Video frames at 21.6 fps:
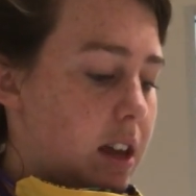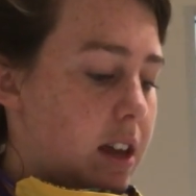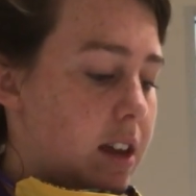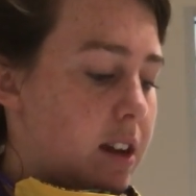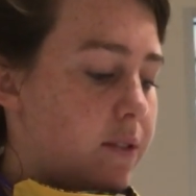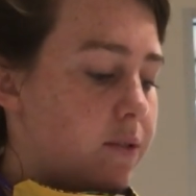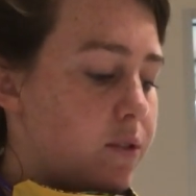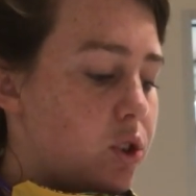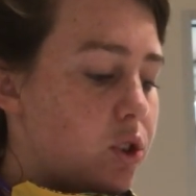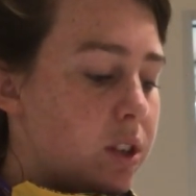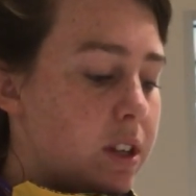
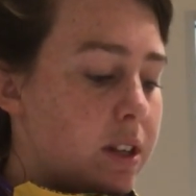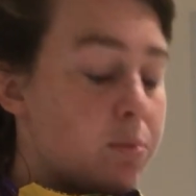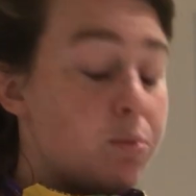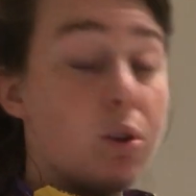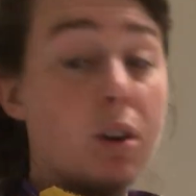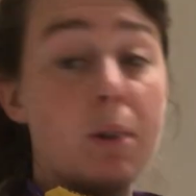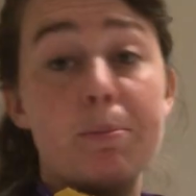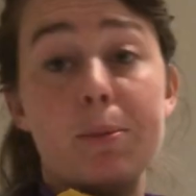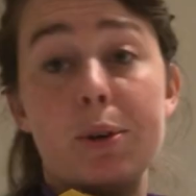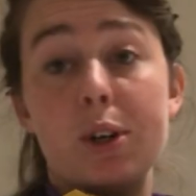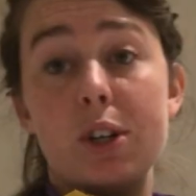And if you need
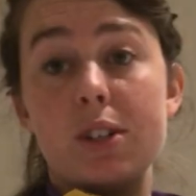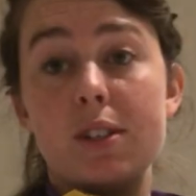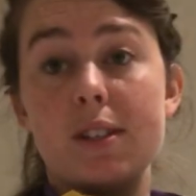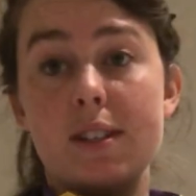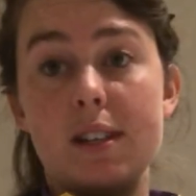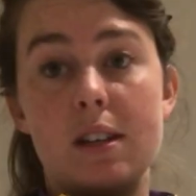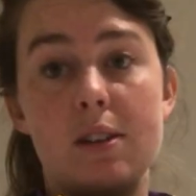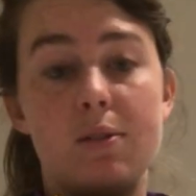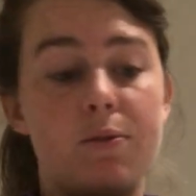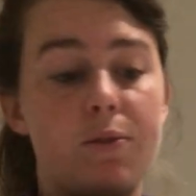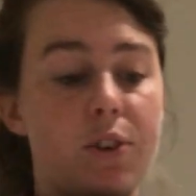more
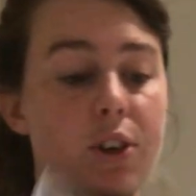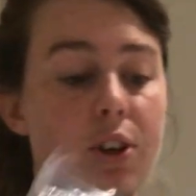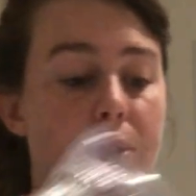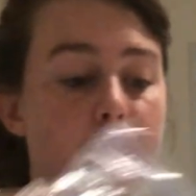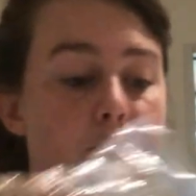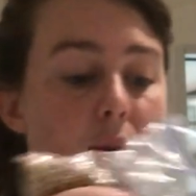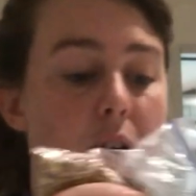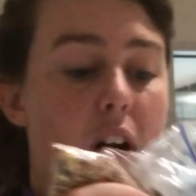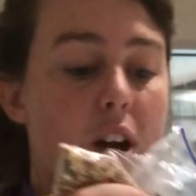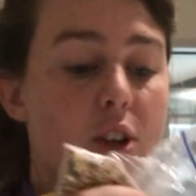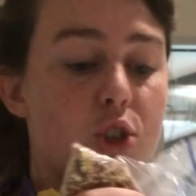birdseed for your
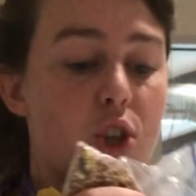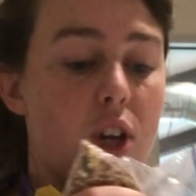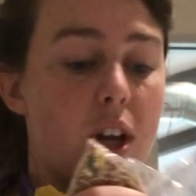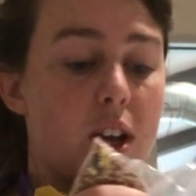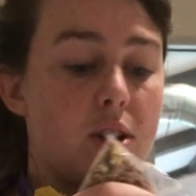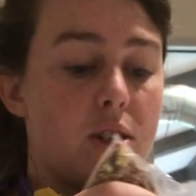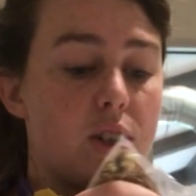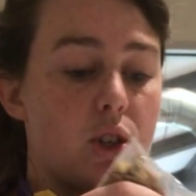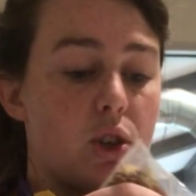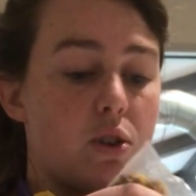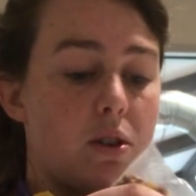
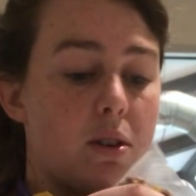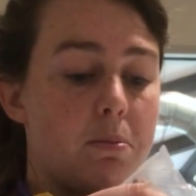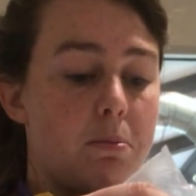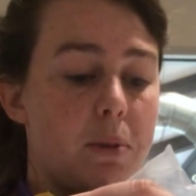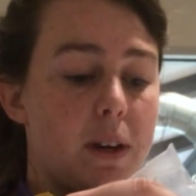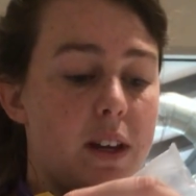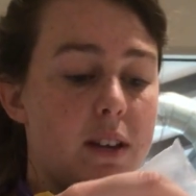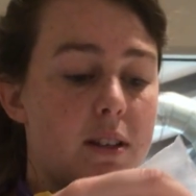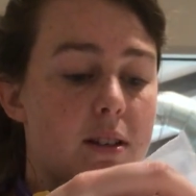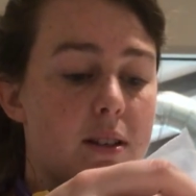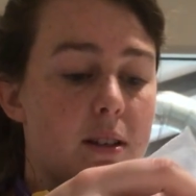project, you can
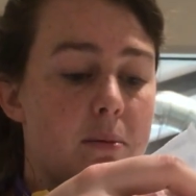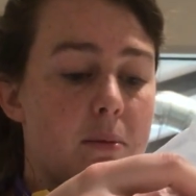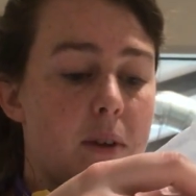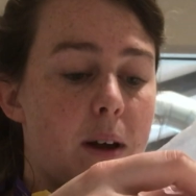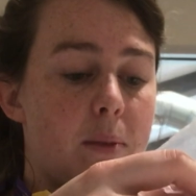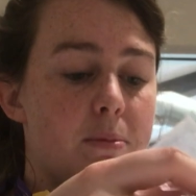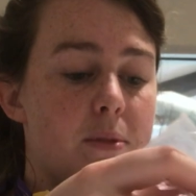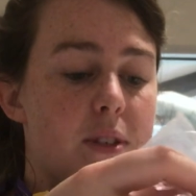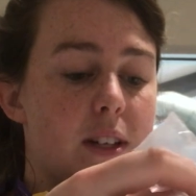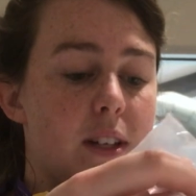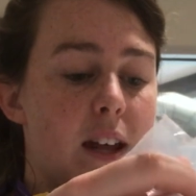pick some
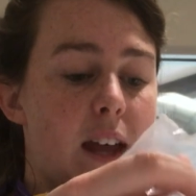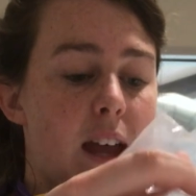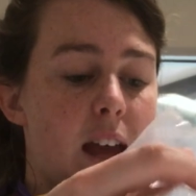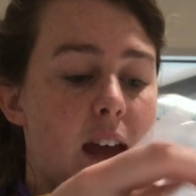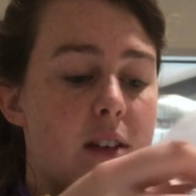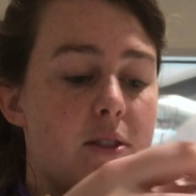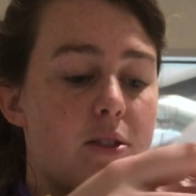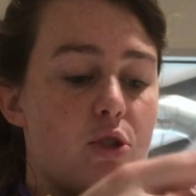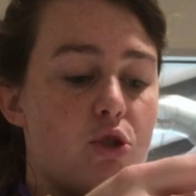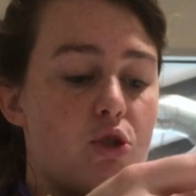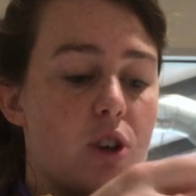up today
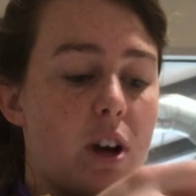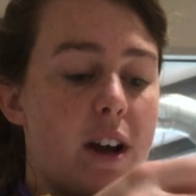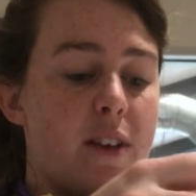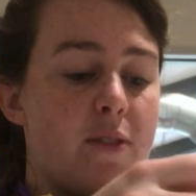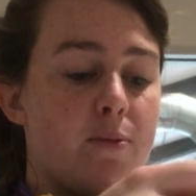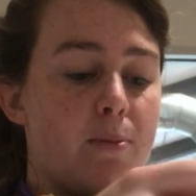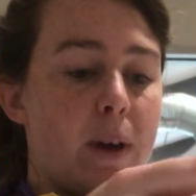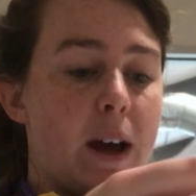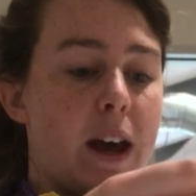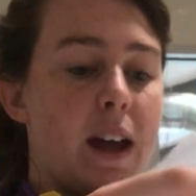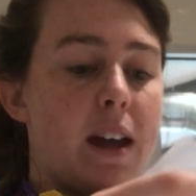at the
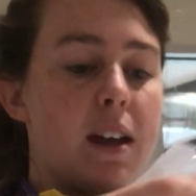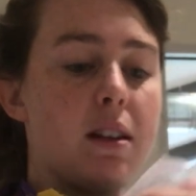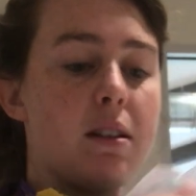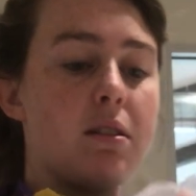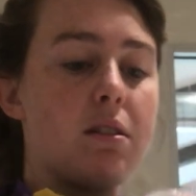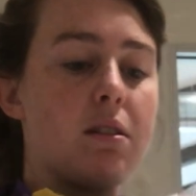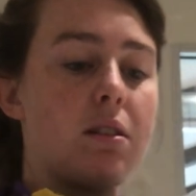drive-by.